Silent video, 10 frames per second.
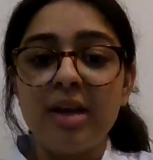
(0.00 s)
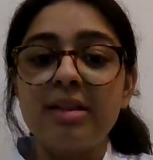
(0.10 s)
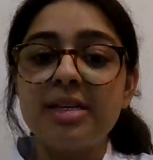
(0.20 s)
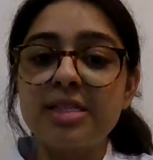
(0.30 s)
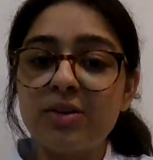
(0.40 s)

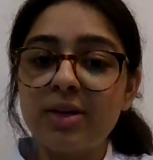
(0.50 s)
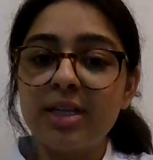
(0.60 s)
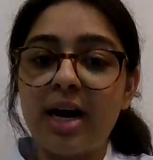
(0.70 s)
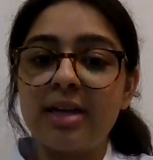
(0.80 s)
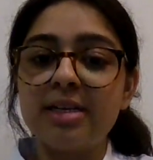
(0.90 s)
These Lok
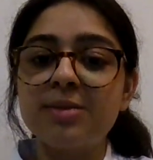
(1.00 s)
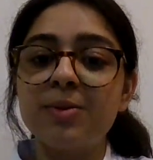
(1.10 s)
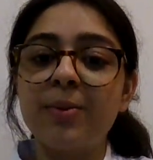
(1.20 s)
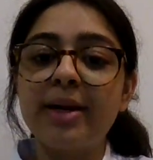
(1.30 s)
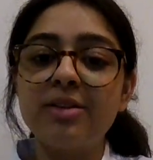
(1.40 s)
Adalats
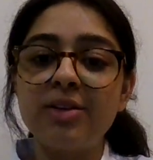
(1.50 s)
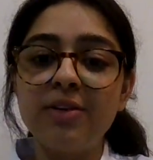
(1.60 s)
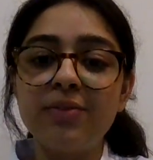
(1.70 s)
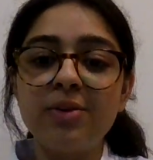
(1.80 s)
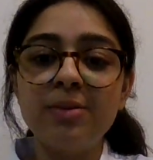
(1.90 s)
provide
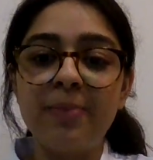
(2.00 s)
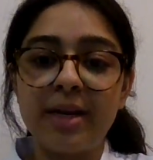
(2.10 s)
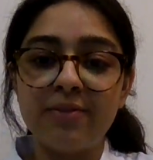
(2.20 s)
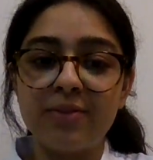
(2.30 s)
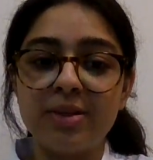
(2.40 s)
threefold
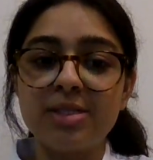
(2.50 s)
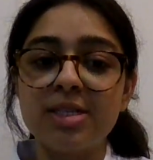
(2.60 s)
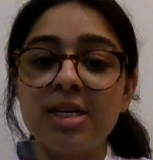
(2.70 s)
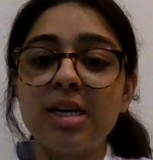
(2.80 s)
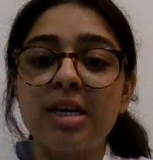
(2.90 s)
benefits
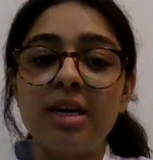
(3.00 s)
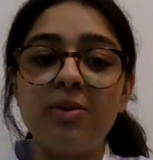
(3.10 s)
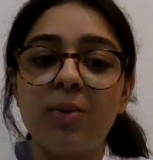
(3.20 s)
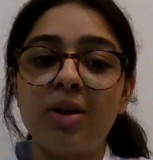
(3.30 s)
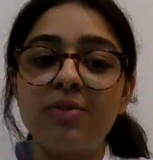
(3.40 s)

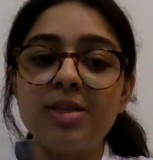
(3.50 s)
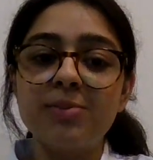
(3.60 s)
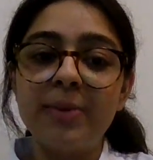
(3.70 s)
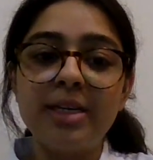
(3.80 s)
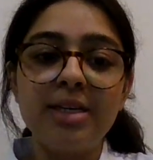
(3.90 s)
involving
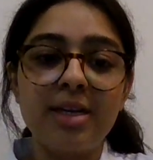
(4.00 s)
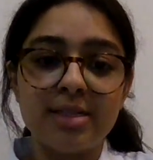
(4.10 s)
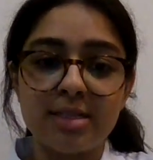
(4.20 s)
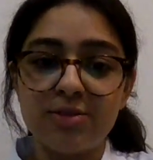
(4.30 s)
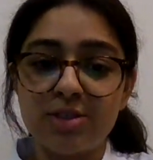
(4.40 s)
speedy
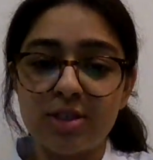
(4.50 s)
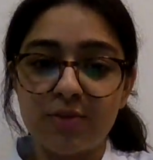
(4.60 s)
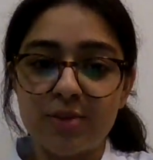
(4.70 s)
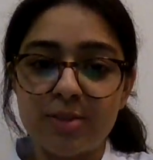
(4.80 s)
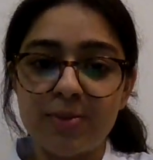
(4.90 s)
resolution
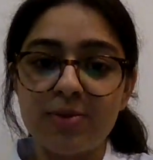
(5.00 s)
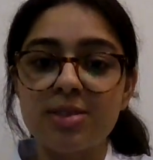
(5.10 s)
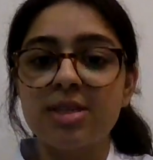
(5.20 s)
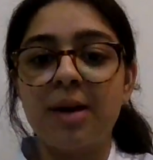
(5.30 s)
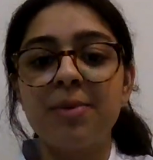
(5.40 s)
of
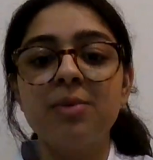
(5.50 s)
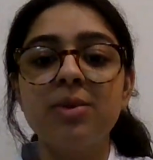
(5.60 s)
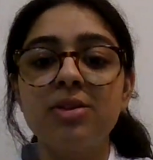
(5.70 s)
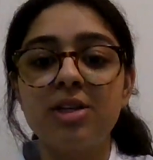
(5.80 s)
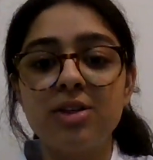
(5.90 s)
disputes coupled
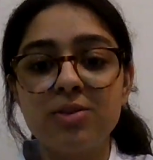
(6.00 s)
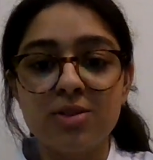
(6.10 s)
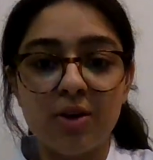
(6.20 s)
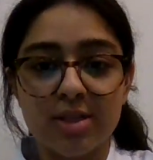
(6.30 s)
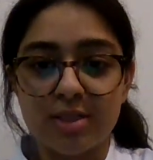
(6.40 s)
with reduced
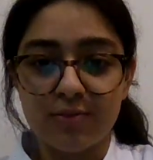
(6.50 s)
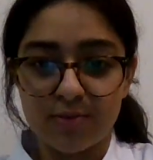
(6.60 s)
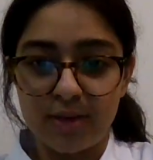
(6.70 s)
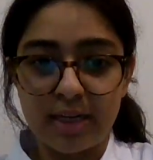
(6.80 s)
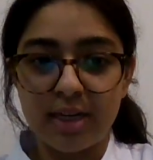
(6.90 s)
cost
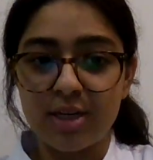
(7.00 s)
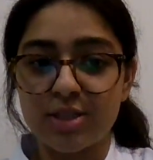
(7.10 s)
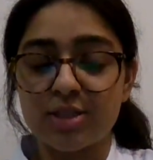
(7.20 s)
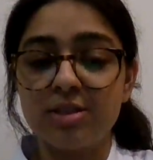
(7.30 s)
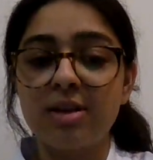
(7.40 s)
of
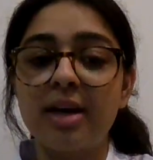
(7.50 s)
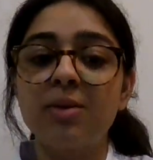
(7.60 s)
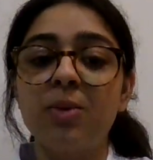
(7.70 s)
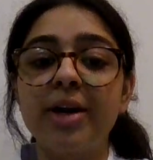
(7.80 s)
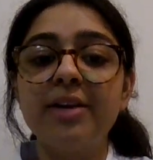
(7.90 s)
litigation and
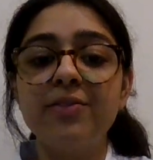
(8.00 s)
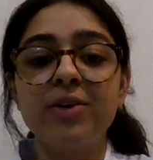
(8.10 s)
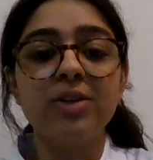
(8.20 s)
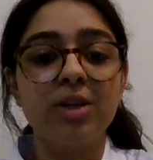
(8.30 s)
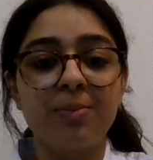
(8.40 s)
avoiding
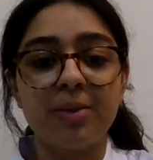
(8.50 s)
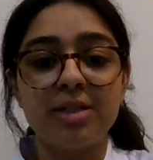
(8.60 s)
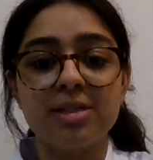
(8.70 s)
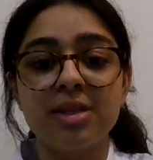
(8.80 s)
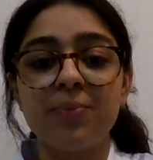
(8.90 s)
further
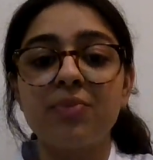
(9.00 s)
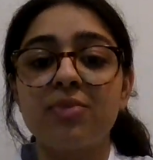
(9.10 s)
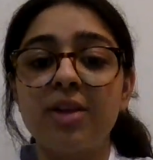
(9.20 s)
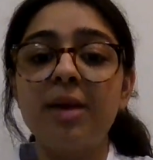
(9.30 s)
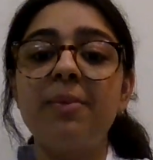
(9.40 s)
appeals,
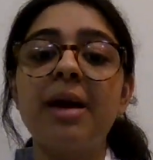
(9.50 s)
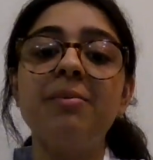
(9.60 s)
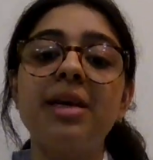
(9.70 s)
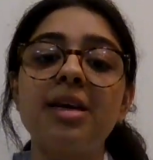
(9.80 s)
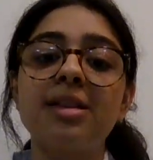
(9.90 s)
thereby
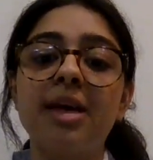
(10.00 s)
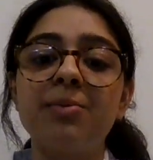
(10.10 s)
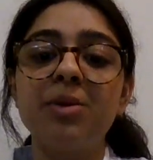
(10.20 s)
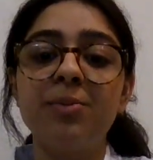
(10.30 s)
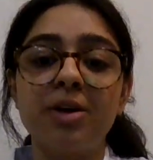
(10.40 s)
making them
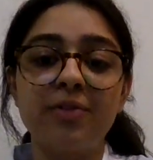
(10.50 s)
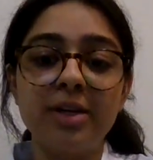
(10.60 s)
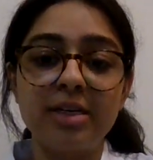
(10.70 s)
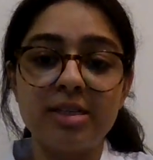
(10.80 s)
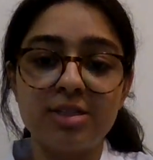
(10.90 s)
the
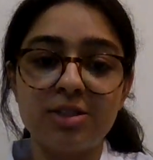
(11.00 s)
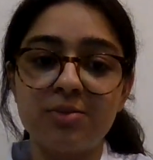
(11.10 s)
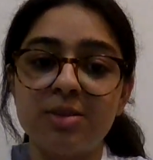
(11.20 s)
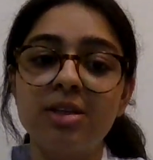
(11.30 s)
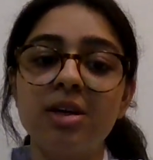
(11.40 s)
perfect
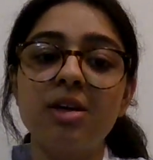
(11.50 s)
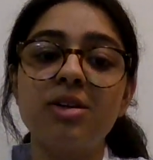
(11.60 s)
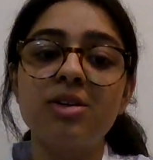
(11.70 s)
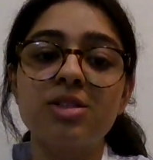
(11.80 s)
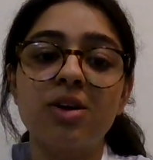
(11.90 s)
instrument
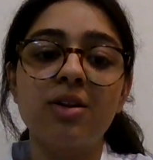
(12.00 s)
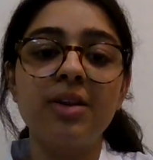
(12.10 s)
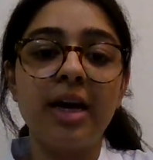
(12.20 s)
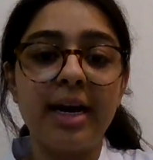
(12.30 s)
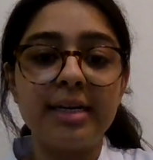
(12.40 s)
to resolve
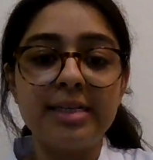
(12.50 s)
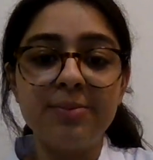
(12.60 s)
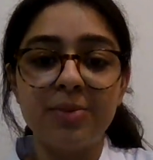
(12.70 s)
the heightened